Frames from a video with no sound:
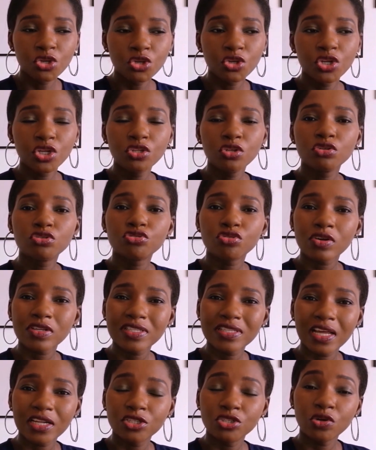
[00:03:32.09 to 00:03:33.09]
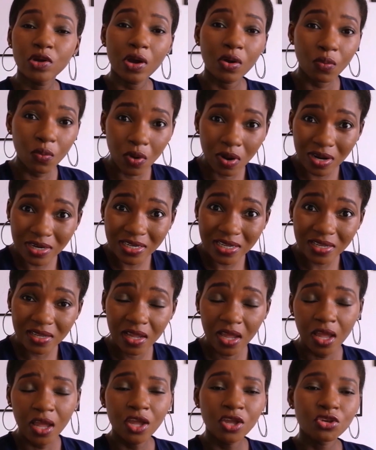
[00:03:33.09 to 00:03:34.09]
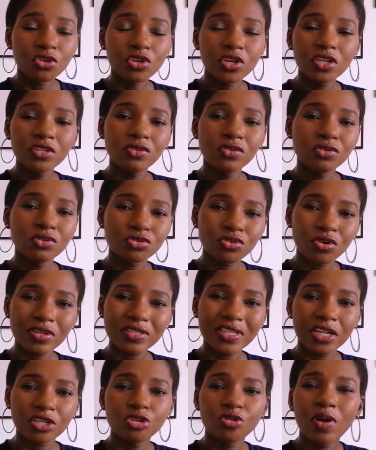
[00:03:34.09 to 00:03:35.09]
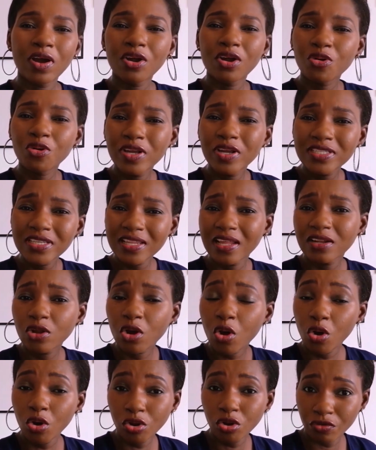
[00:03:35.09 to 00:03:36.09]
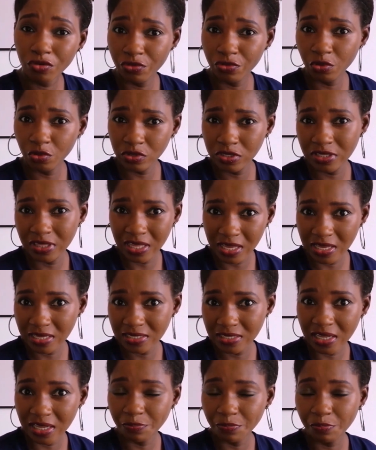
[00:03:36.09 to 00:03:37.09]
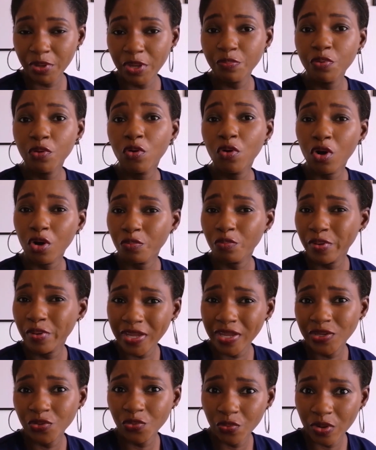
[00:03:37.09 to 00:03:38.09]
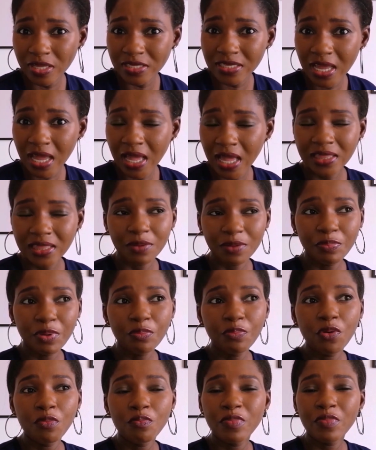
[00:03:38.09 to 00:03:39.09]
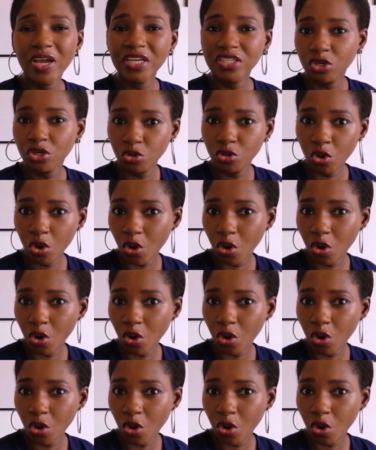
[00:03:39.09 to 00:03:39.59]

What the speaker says: You need to trust that you are worthy. You need to trust that you are greater than all of those things that people compare you with, that people measure you.